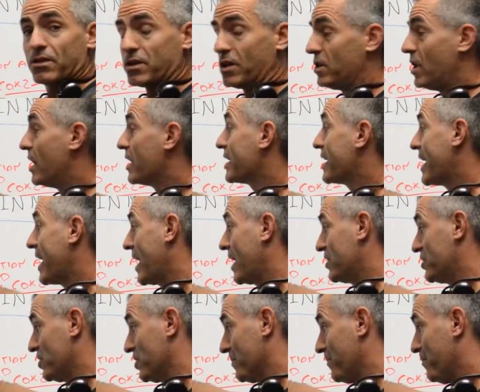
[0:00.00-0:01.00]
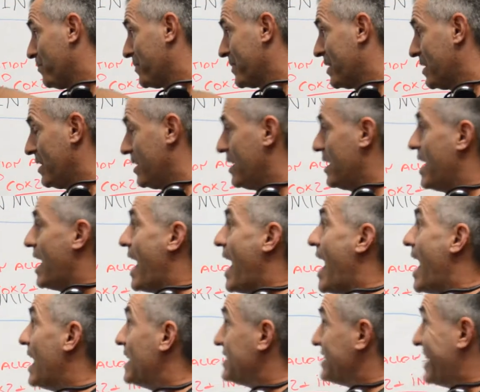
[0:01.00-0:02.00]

the lung cancer. As